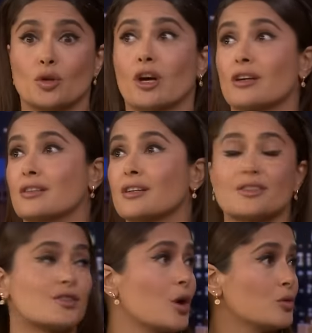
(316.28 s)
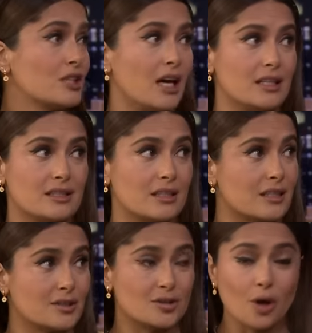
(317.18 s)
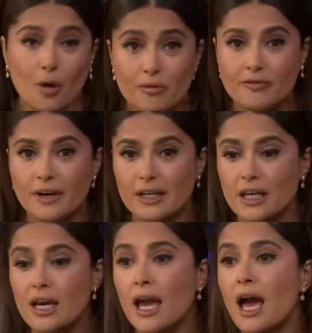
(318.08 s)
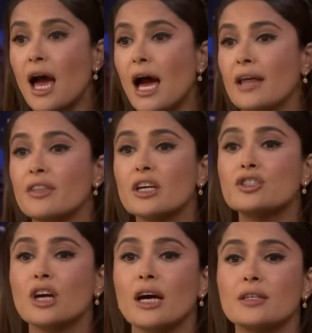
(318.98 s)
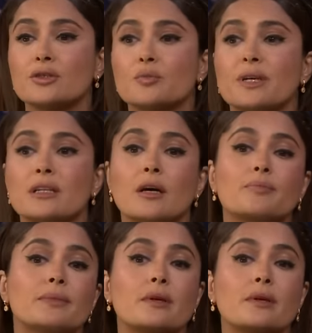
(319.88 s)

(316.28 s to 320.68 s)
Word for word: girls are so talented and so funny, and they're trying to build up.